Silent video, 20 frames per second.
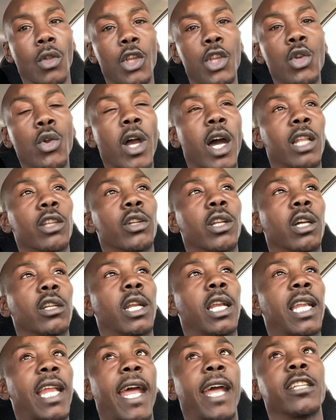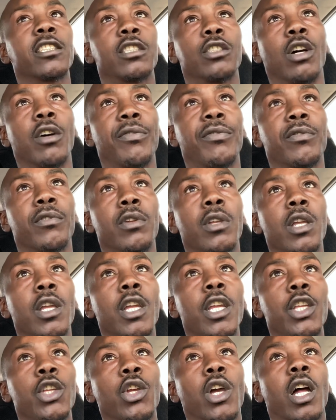You gotta learn how to land stuff.
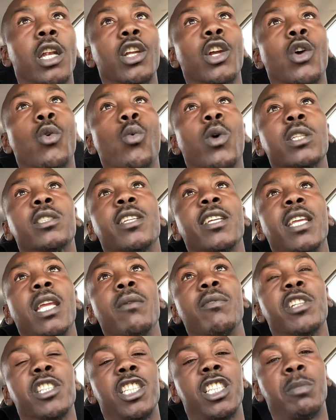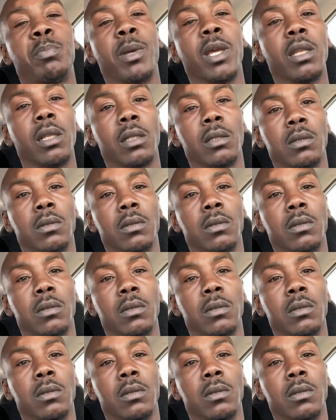You gotta learn what to even spit.